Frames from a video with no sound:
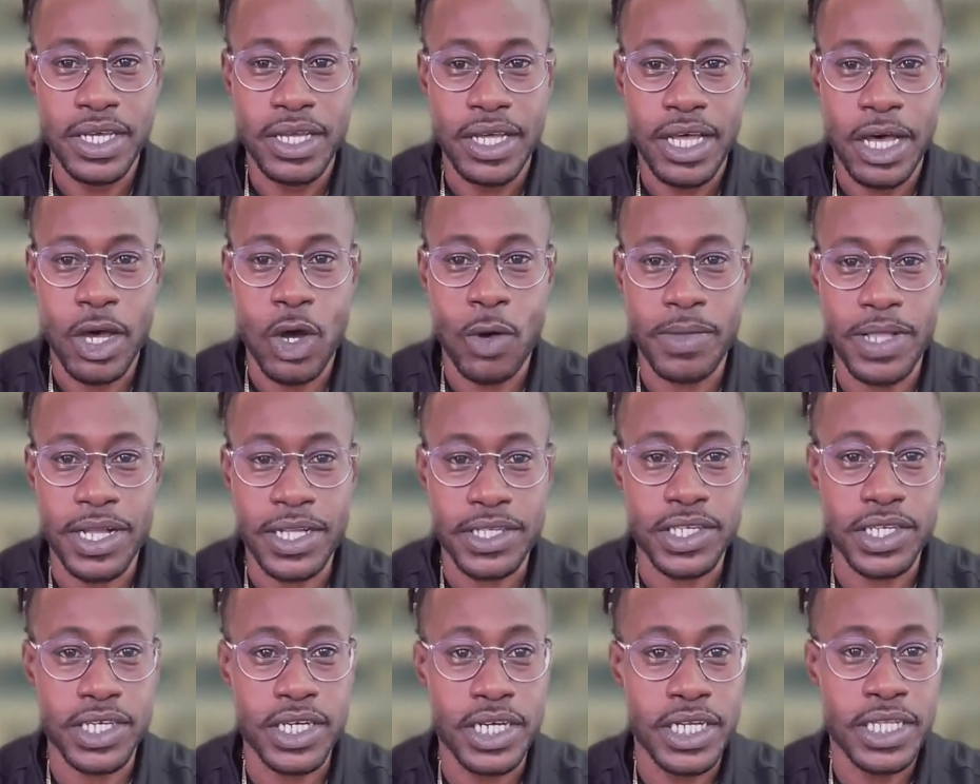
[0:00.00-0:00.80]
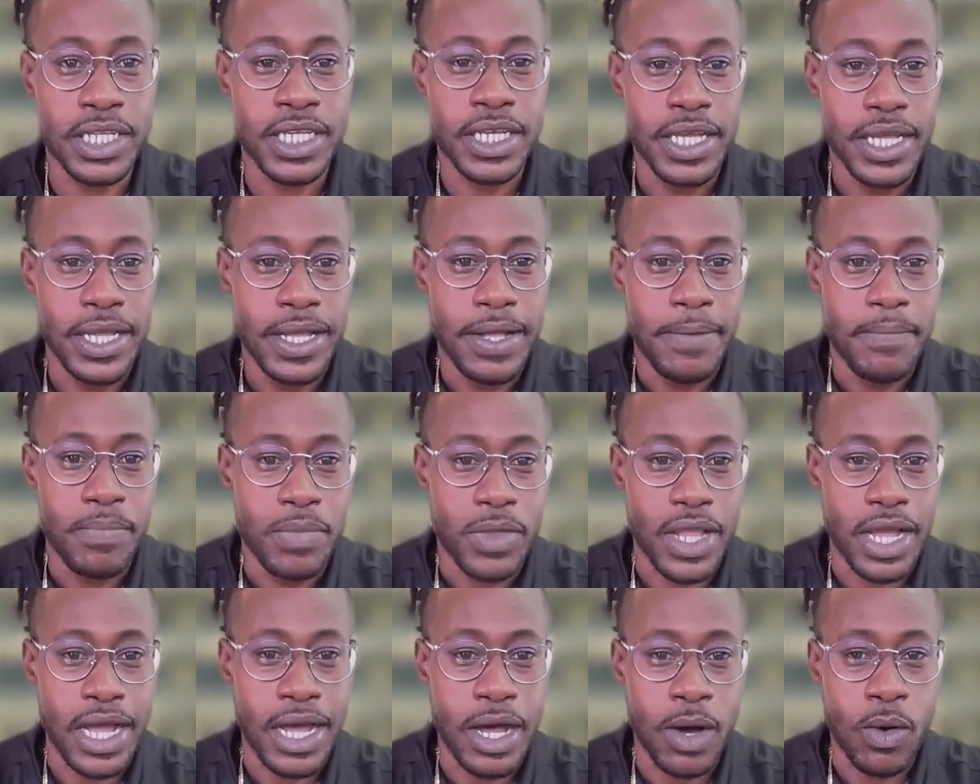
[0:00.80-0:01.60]
I hope that's good.
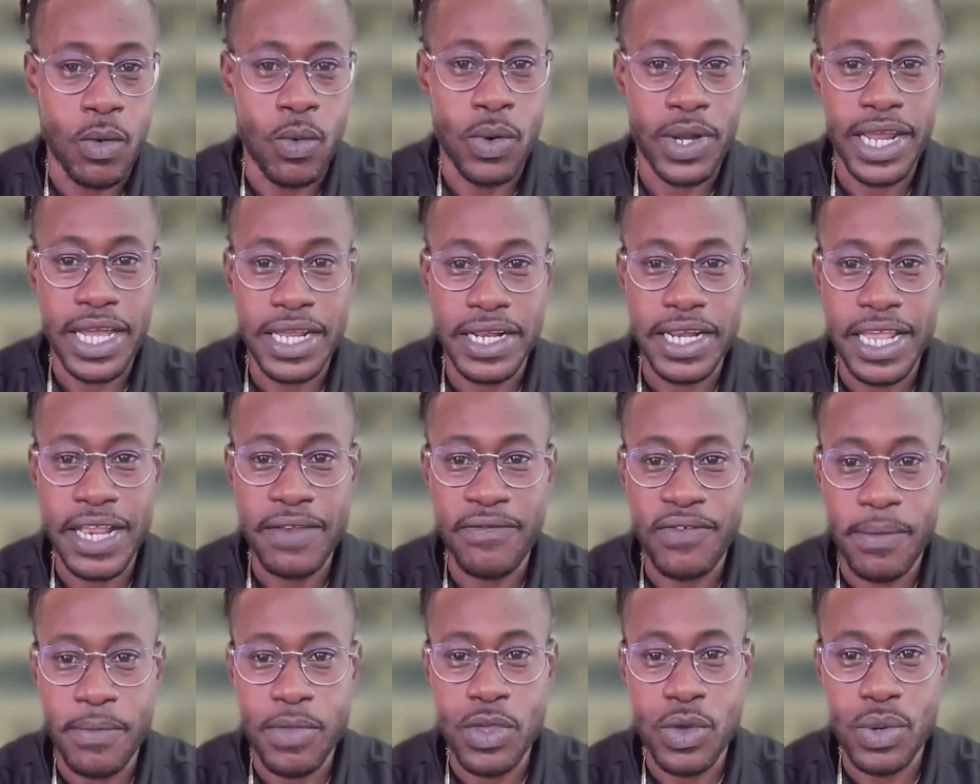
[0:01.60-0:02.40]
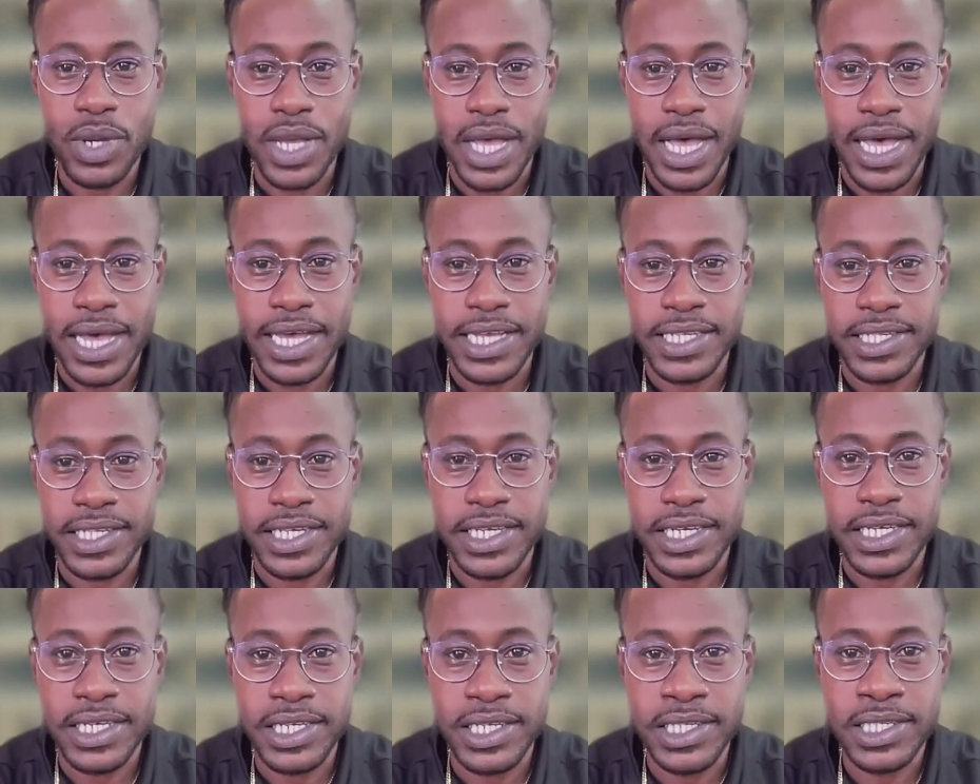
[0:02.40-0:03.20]
Now, what I need from you guys
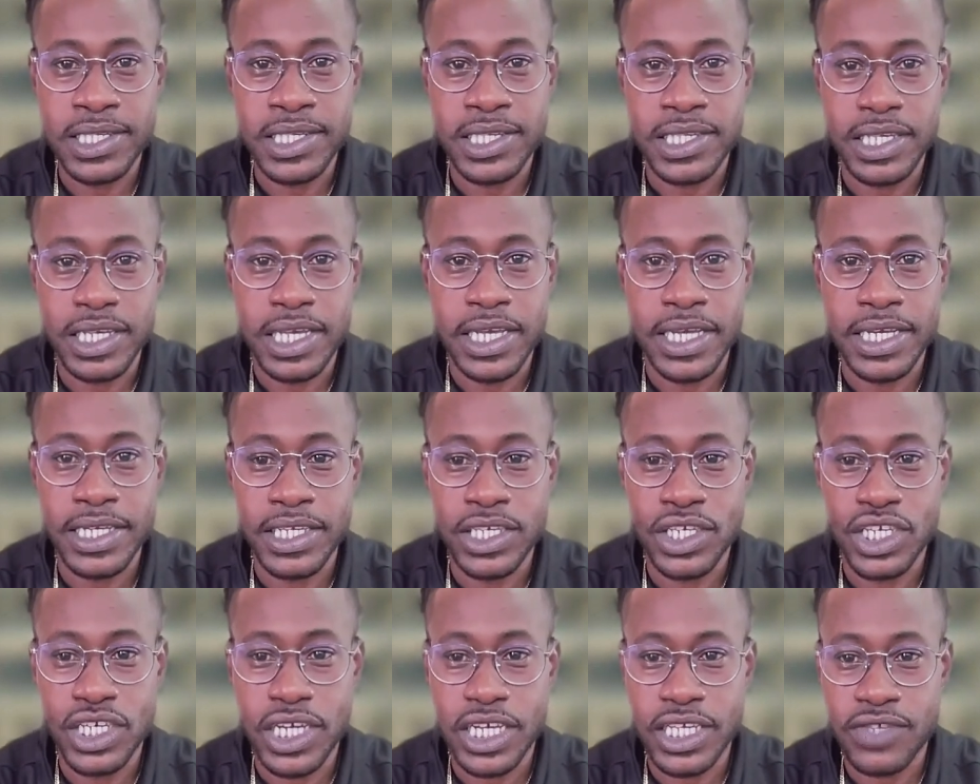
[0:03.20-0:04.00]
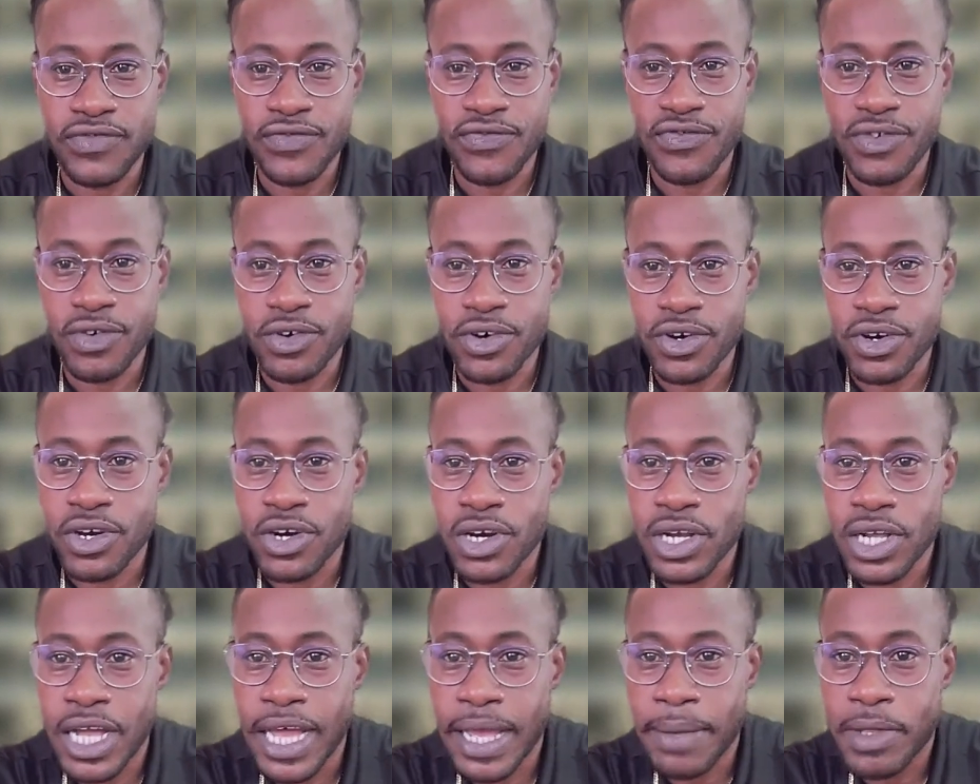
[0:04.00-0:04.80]
is just
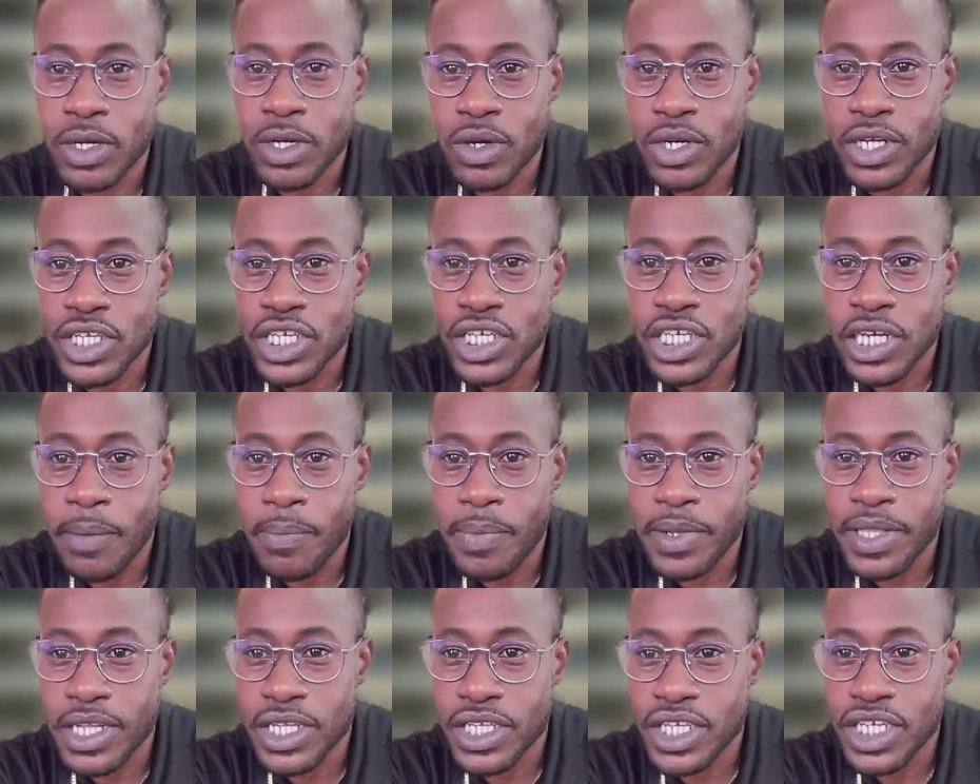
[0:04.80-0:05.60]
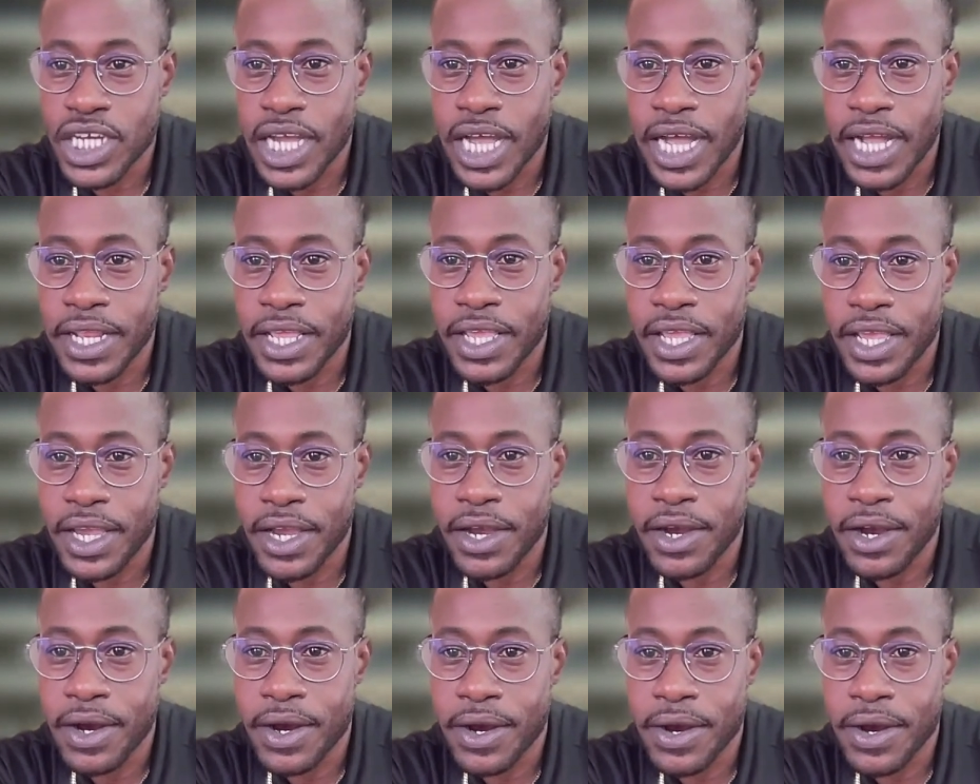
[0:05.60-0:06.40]
I'm going to jump in the chat here.